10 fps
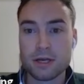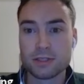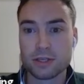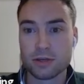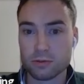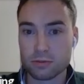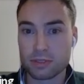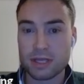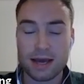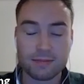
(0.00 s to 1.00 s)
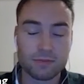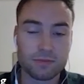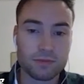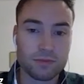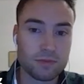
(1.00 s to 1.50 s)
So that
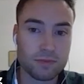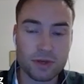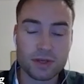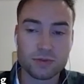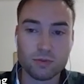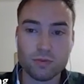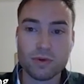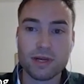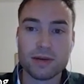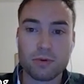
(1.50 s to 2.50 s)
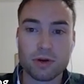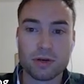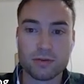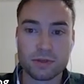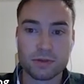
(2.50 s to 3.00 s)
is really
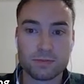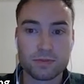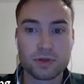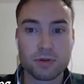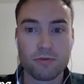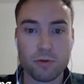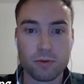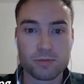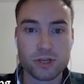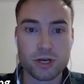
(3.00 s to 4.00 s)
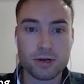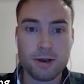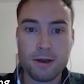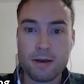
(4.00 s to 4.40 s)
important for some of you, I'm sure,